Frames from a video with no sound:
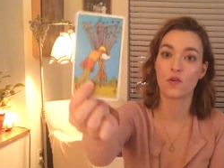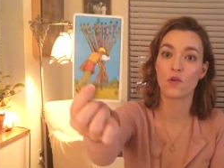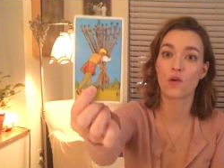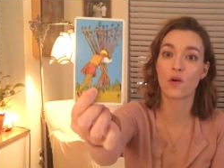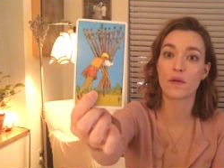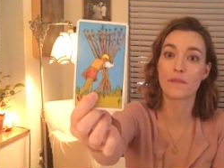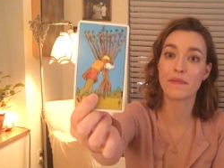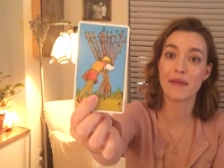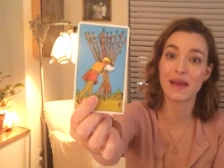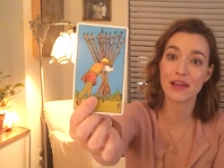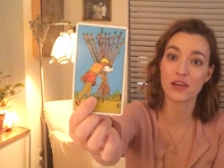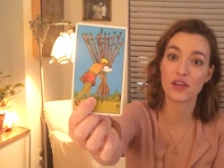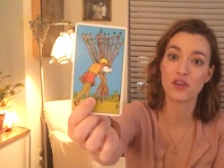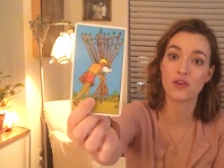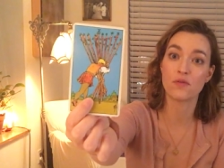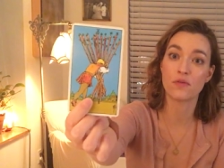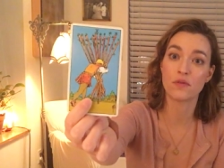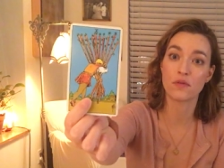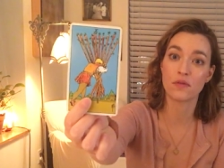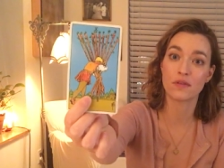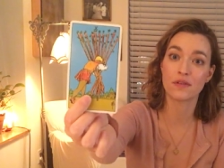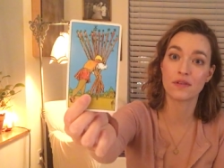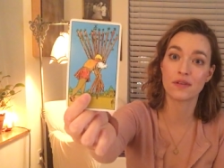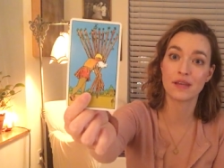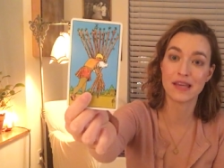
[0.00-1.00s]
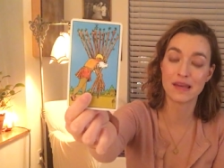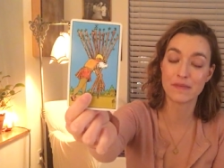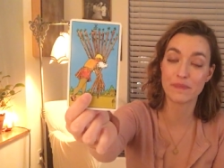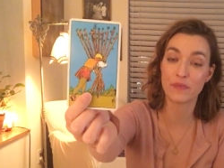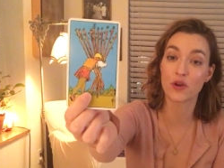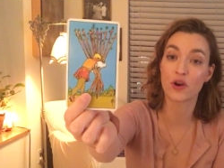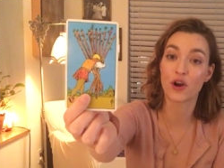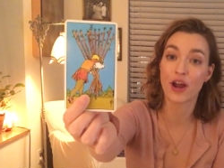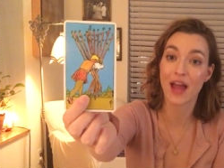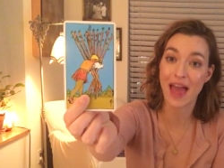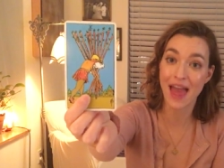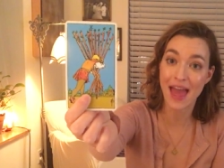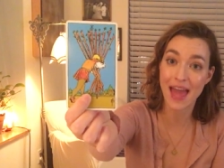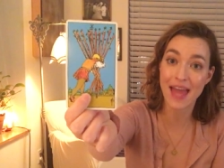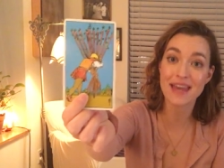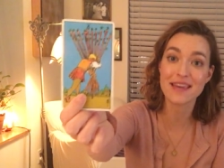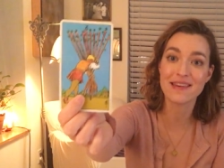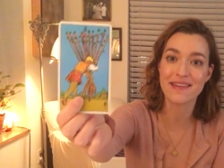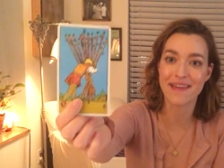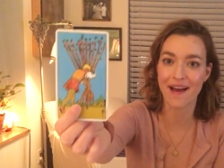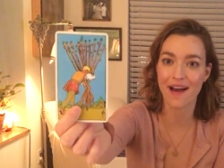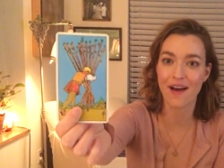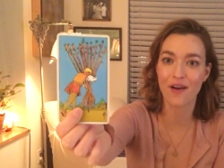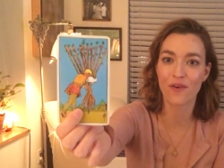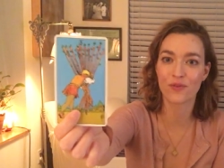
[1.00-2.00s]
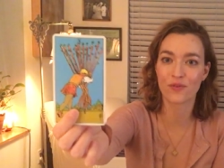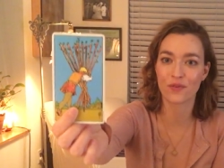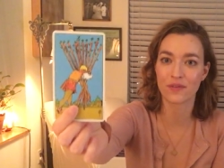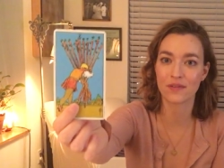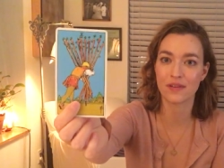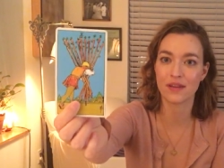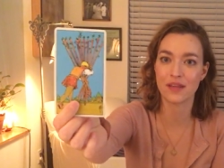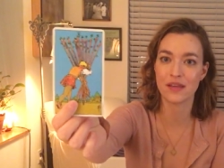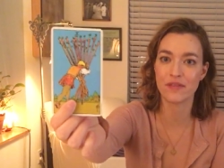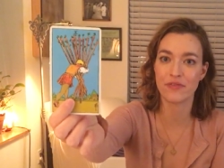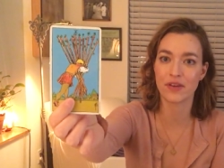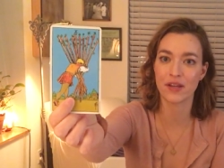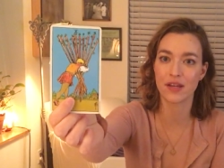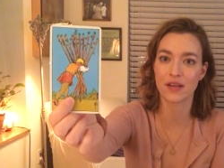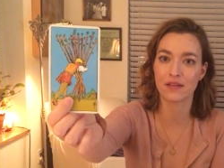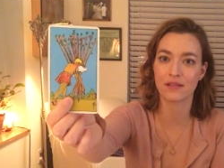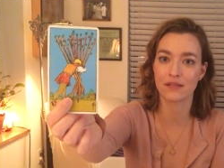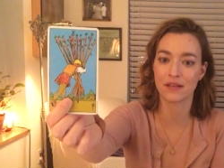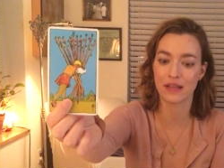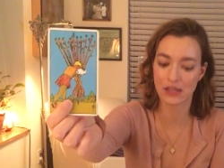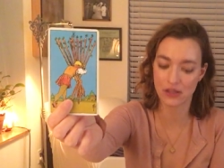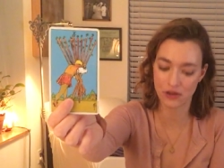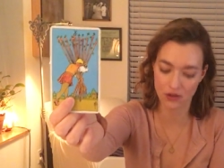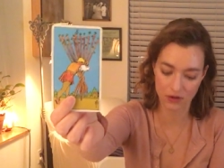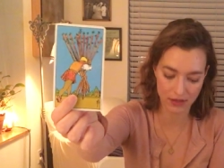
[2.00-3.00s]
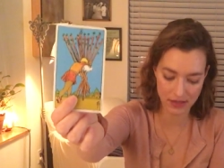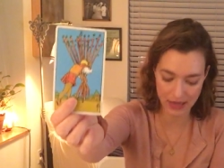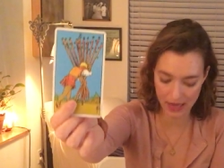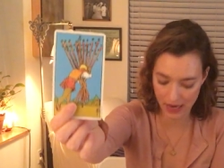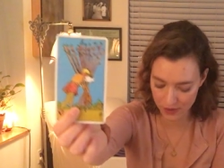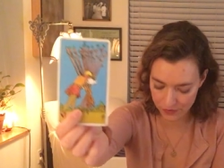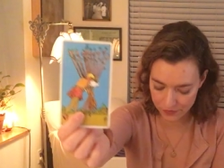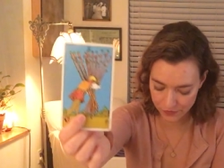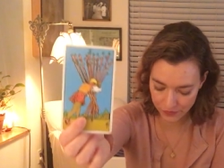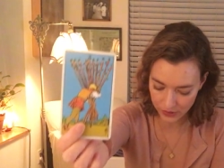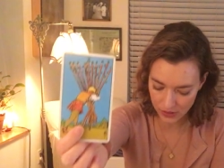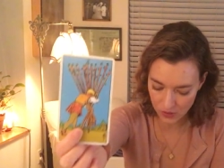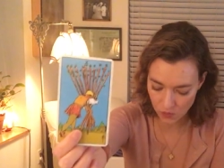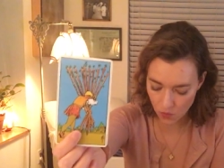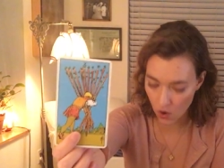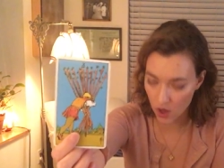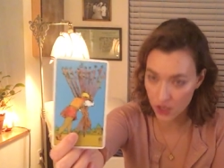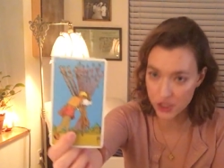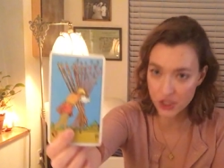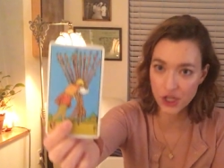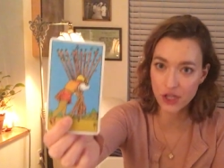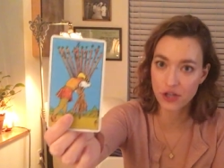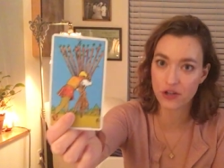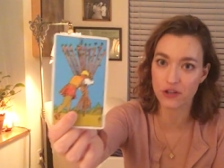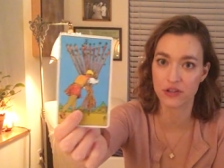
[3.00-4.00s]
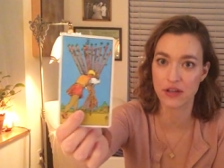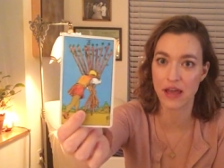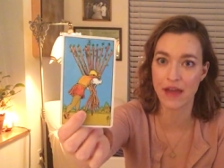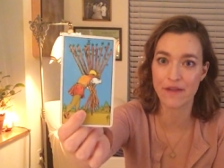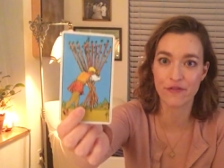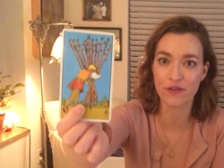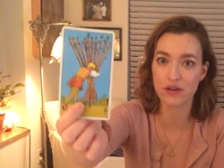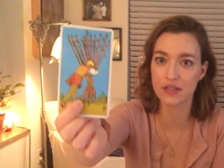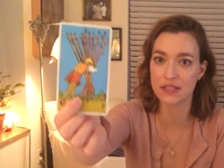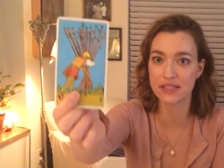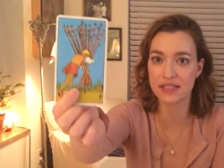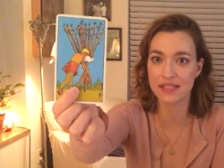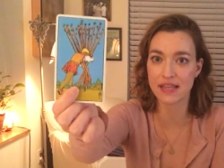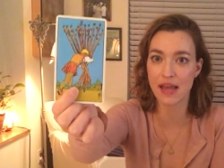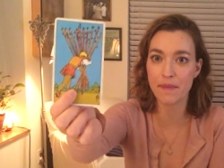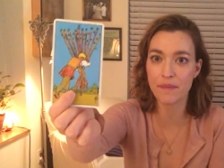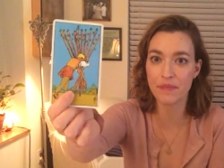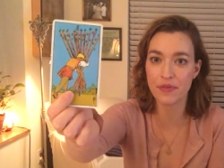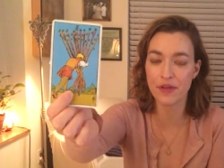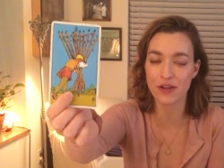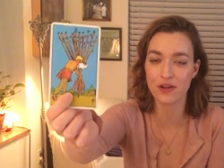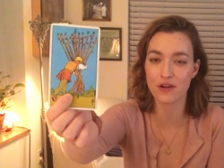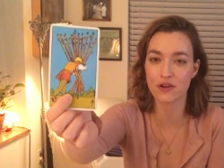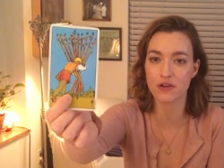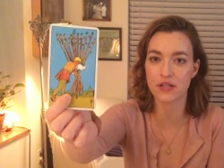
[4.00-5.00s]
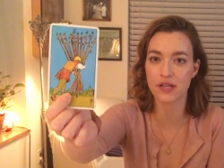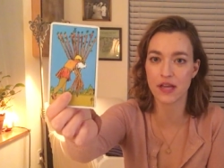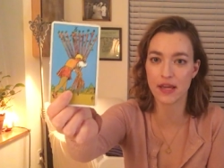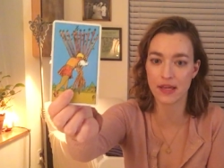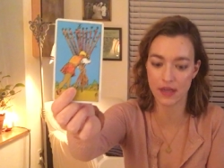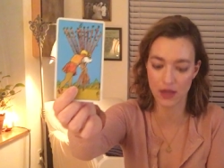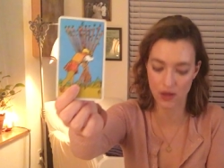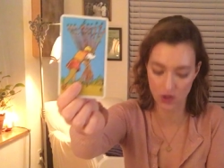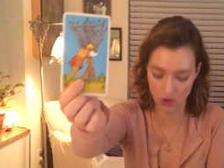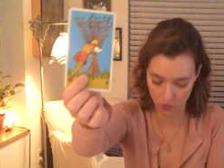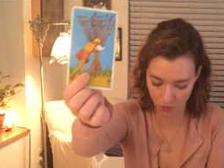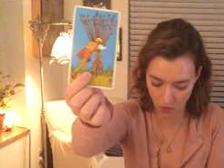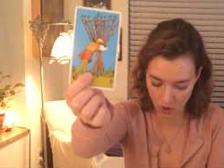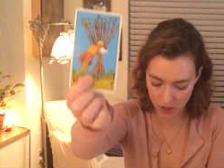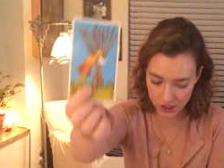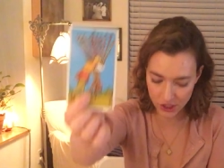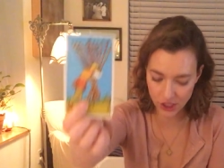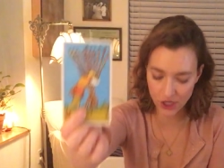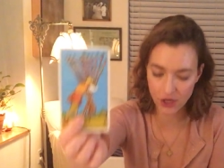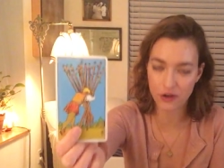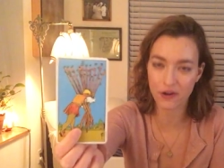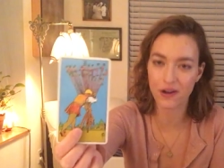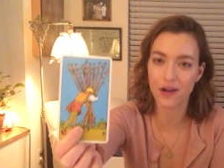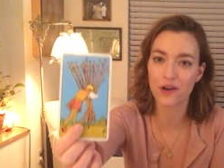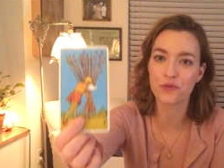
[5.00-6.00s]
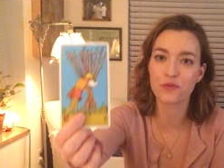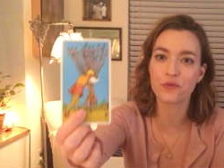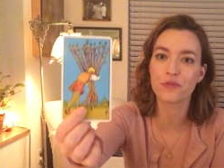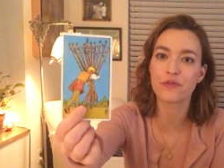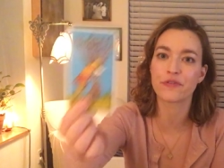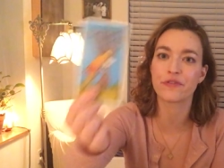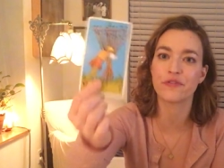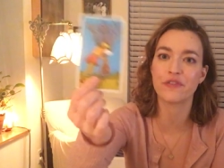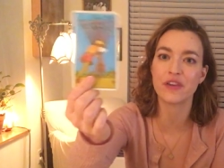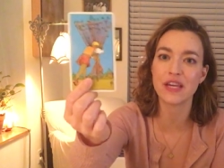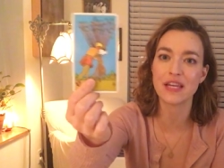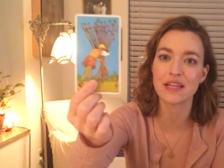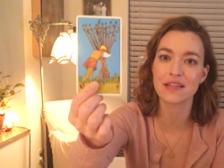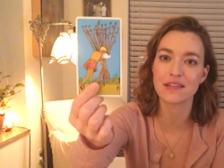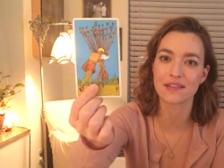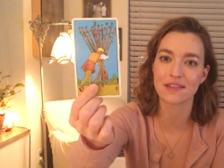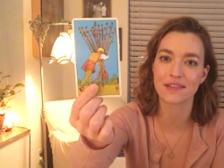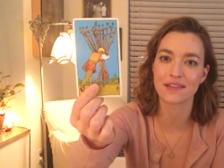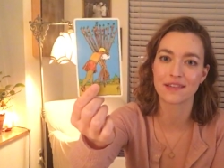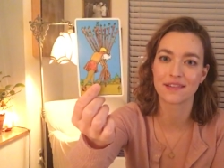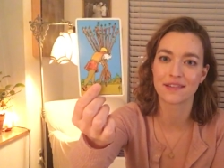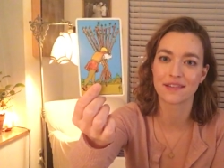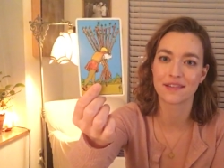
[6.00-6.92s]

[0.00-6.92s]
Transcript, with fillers: or make you keep your head down even. Like you're carefully watching your every step that you're taking. You're watching your own feet.